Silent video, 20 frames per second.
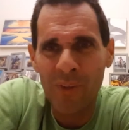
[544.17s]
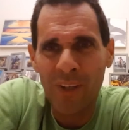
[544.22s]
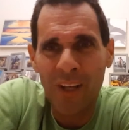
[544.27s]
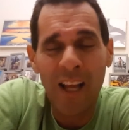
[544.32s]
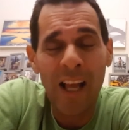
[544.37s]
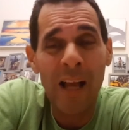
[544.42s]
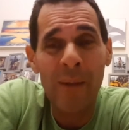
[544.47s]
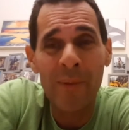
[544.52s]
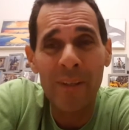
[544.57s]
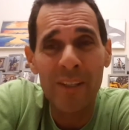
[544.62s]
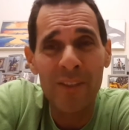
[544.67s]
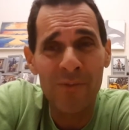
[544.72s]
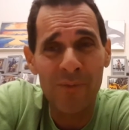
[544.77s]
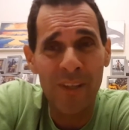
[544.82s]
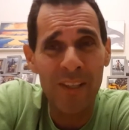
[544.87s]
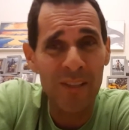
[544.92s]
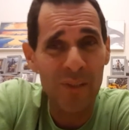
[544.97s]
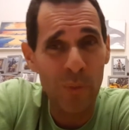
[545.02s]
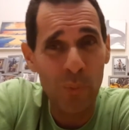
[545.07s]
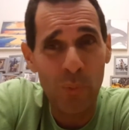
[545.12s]
where comedies
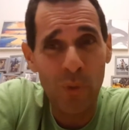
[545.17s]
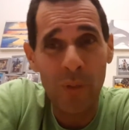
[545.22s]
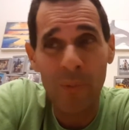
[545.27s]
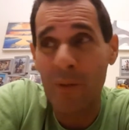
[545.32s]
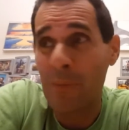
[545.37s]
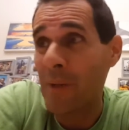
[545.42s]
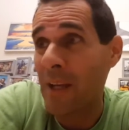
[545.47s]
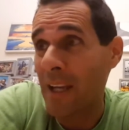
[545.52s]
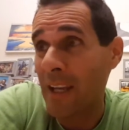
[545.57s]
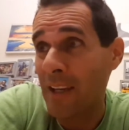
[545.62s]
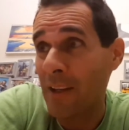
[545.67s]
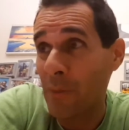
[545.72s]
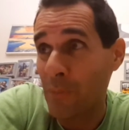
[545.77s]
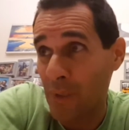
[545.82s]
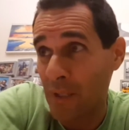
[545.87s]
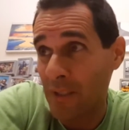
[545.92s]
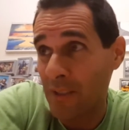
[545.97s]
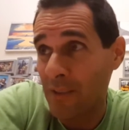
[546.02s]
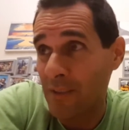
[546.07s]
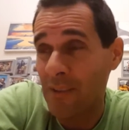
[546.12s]
reigned supreme in my
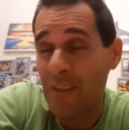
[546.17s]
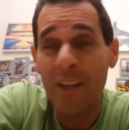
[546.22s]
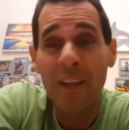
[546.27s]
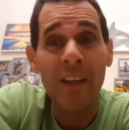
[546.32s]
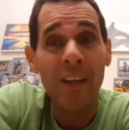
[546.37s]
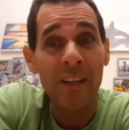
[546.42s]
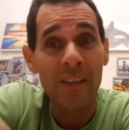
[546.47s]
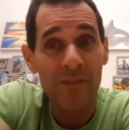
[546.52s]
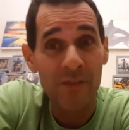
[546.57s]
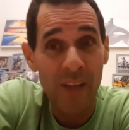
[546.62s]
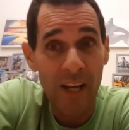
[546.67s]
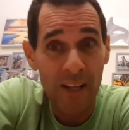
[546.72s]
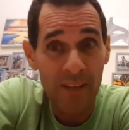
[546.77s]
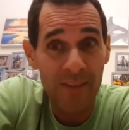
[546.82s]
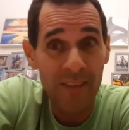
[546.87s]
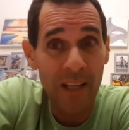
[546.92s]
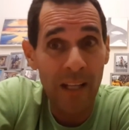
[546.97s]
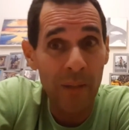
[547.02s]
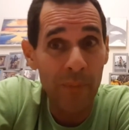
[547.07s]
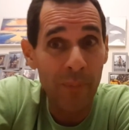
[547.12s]
opinion. Jay and,
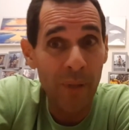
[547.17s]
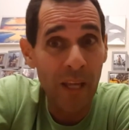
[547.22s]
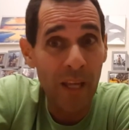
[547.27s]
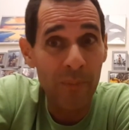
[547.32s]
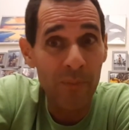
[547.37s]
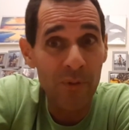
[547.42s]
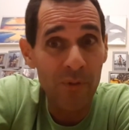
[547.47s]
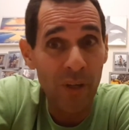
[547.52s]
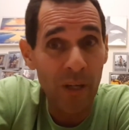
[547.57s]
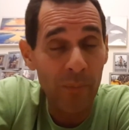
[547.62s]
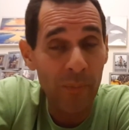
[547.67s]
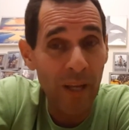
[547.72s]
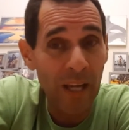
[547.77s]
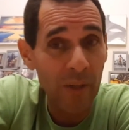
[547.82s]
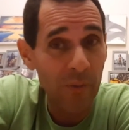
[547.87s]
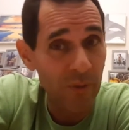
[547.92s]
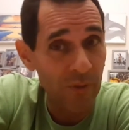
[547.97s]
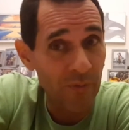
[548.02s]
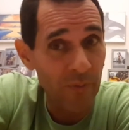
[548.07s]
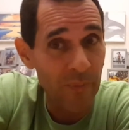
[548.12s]
Silent Bob Strike
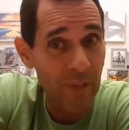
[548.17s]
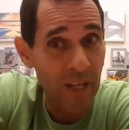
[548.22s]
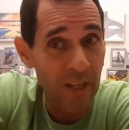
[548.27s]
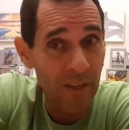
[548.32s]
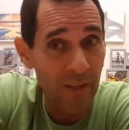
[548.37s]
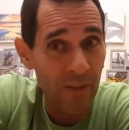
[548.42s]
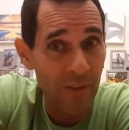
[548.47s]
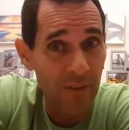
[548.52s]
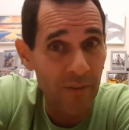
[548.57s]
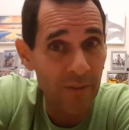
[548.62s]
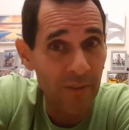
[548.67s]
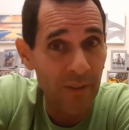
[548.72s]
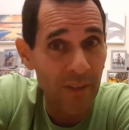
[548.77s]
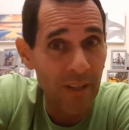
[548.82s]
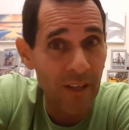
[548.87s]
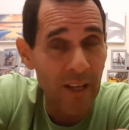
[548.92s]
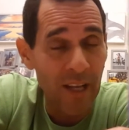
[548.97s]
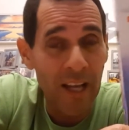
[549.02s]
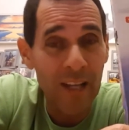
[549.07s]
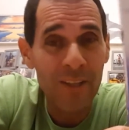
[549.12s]
Back was from that year,
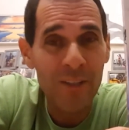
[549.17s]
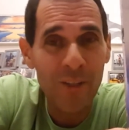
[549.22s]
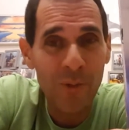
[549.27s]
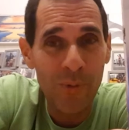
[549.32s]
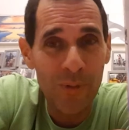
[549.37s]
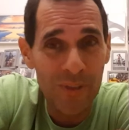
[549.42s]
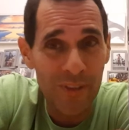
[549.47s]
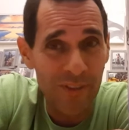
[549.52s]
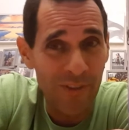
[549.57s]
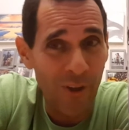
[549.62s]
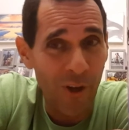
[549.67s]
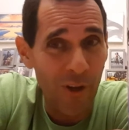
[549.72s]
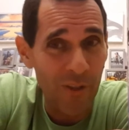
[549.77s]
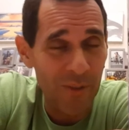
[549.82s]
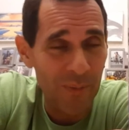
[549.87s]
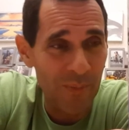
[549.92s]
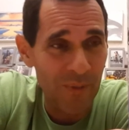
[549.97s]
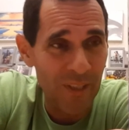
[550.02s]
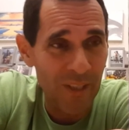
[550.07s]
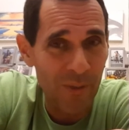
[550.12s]
and so was this
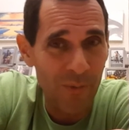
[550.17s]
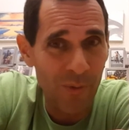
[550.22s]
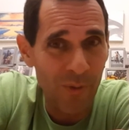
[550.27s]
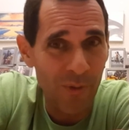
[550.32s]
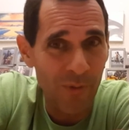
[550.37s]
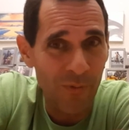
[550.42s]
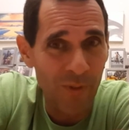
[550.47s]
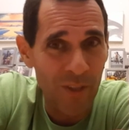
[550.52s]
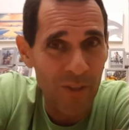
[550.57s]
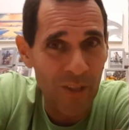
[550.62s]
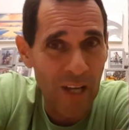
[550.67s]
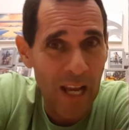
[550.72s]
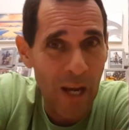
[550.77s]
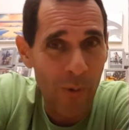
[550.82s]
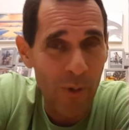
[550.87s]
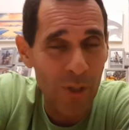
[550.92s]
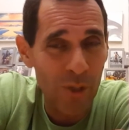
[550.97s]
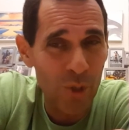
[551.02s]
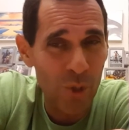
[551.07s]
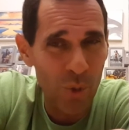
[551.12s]
awesome sequel, Rush
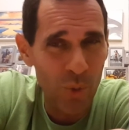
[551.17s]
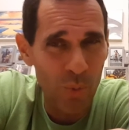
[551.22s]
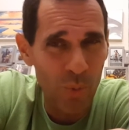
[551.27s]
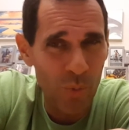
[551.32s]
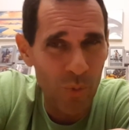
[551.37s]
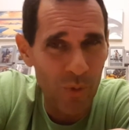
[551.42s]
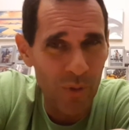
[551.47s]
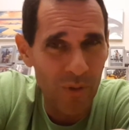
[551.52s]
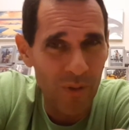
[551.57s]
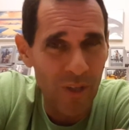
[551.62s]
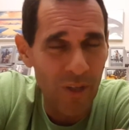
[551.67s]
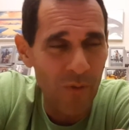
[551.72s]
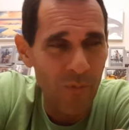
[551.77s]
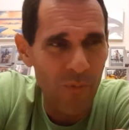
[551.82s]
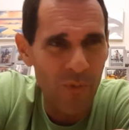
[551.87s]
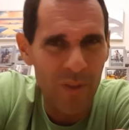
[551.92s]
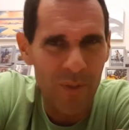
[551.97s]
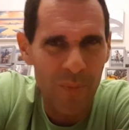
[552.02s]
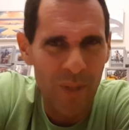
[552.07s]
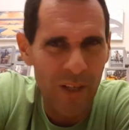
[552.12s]
Hour 2,
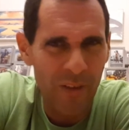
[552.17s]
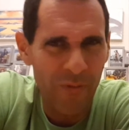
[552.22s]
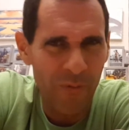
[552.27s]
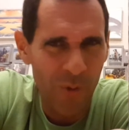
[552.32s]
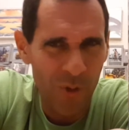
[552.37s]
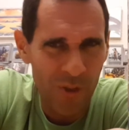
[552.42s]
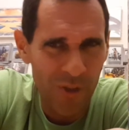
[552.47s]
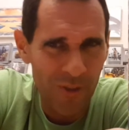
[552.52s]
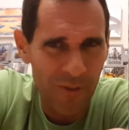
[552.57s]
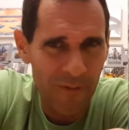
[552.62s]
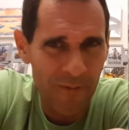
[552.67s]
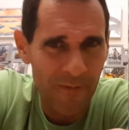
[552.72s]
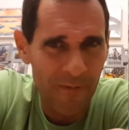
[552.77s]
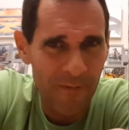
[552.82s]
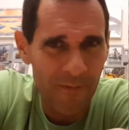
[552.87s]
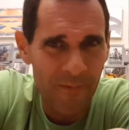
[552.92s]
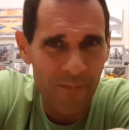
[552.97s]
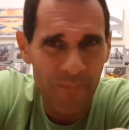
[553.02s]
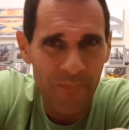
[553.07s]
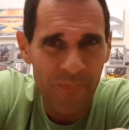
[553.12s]
which made a fortune
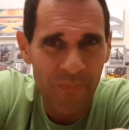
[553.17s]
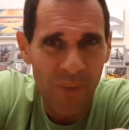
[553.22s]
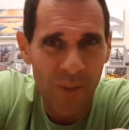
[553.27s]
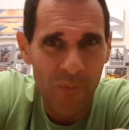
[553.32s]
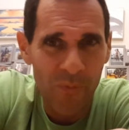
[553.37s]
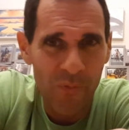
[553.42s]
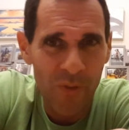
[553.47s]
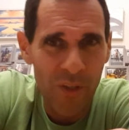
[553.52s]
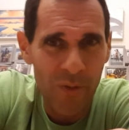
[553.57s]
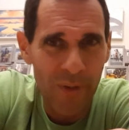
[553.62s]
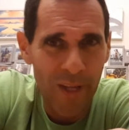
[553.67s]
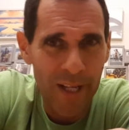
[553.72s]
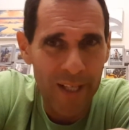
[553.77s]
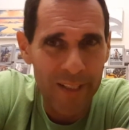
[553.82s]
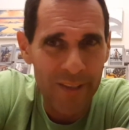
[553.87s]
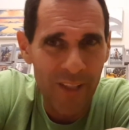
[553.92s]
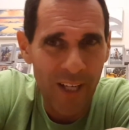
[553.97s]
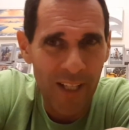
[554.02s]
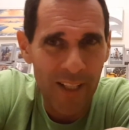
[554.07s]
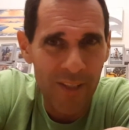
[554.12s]

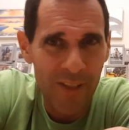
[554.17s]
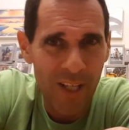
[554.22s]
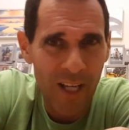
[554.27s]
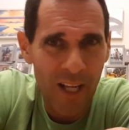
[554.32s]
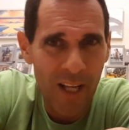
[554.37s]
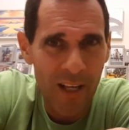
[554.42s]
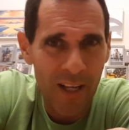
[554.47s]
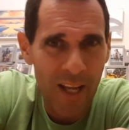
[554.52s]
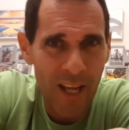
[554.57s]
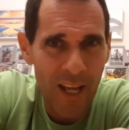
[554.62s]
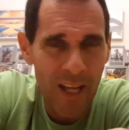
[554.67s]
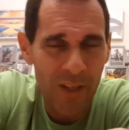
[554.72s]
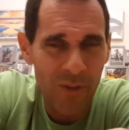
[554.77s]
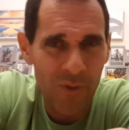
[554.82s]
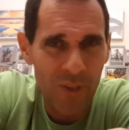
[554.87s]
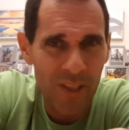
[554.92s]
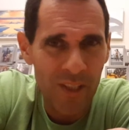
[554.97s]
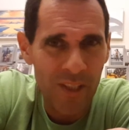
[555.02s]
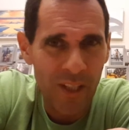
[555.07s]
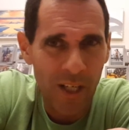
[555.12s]
reuniting Jackie Chan and
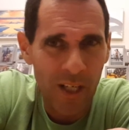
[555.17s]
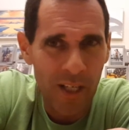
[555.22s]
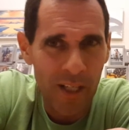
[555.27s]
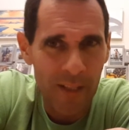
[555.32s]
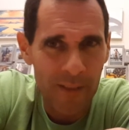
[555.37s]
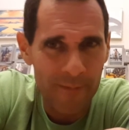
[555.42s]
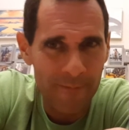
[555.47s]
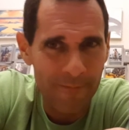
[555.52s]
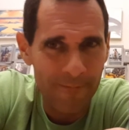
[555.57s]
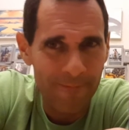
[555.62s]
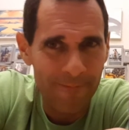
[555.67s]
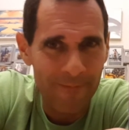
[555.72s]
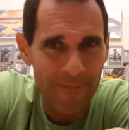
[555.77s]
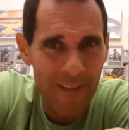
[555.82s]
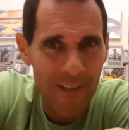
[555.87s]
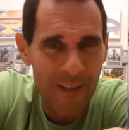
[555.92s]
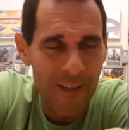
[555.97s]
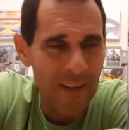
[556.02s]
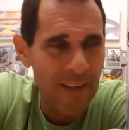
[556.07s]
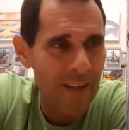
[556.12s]
Chris Tucker.
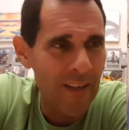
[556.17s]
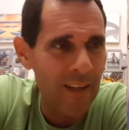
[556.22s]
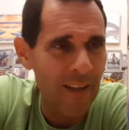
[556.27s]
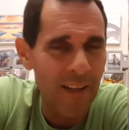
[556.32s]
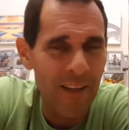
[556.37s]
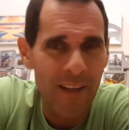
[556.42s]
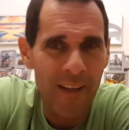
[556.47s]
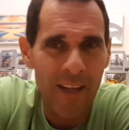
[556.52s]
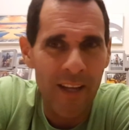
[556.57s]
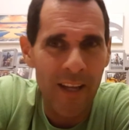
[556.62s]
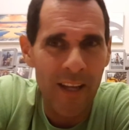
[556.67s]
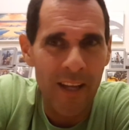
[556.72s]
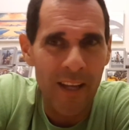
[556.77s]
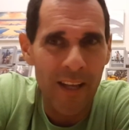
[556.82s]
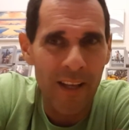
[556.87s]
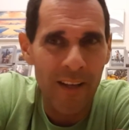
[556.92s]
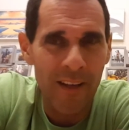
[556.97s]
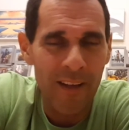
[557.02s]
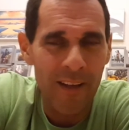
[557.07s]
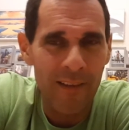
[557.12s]

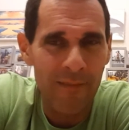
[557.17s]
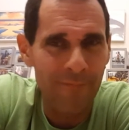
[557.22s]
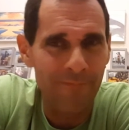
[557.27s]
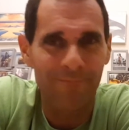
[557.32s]
And